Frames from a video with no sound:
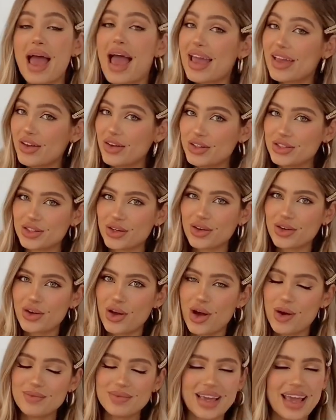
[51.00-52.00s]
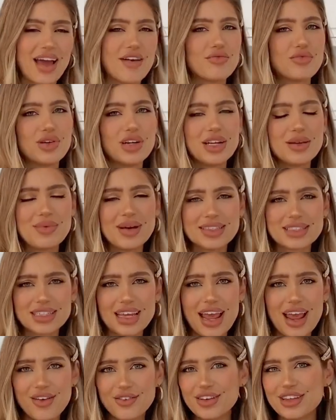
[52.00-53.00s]
AO.com. They have pretty much
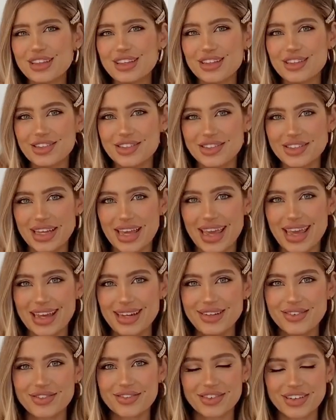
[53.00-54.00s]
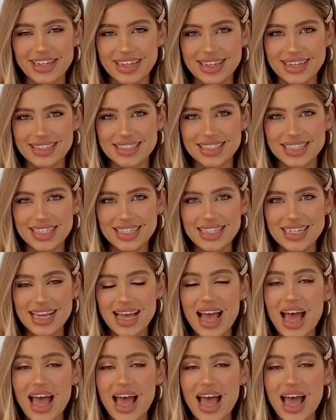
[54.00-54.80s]
everything you need for a kitchen.